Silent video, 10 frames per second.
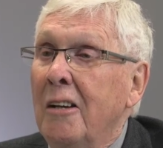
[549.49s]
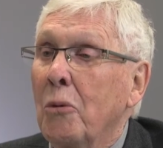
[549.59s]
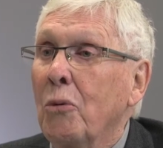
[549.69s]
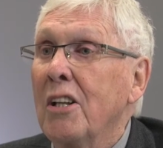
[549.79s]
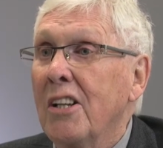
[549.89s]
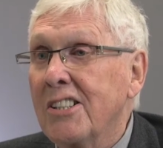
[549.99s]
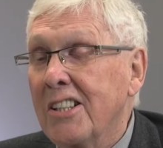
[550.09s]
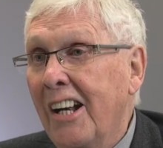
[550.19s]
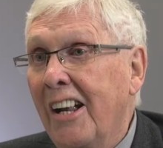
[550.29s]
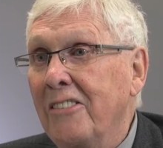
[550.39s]
But one of the things
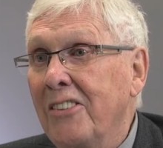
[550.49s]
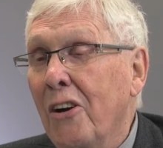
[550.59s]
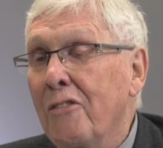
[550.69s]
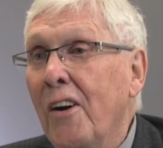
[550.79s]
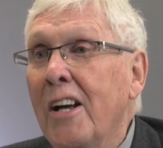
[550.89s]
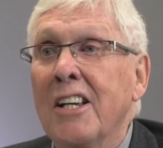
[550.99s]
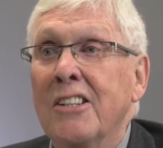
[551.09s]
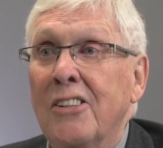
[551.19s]
that I find is